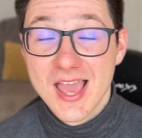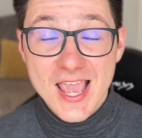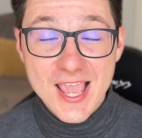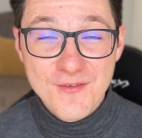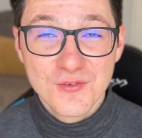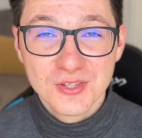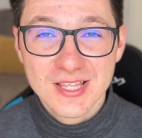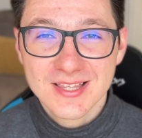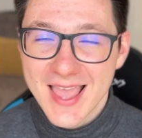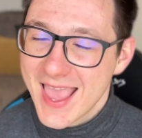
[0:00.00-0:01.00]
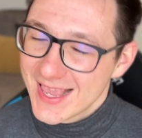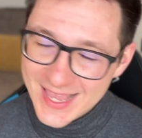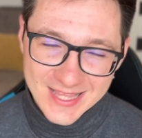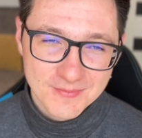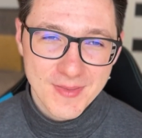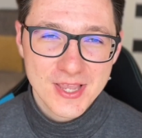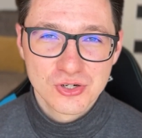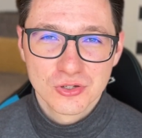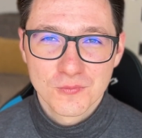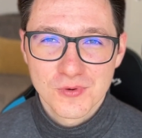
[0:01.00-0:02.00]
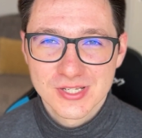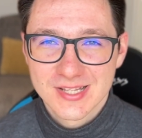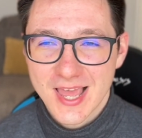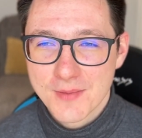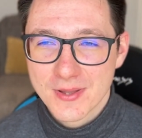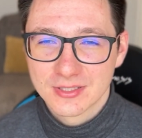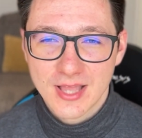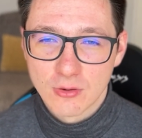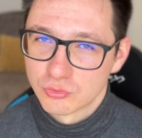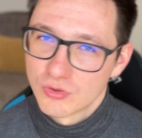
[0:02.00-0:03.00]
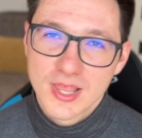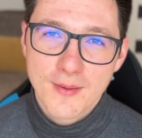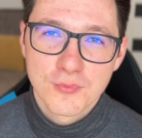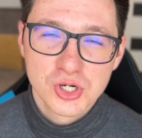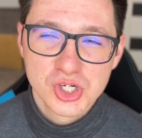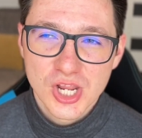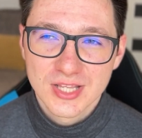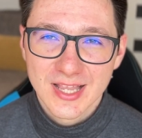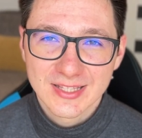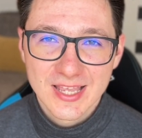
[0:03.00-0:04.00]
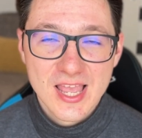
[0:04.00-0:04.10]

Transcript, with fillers: If you did, again, make sure to press the like button. I would really appreciate that.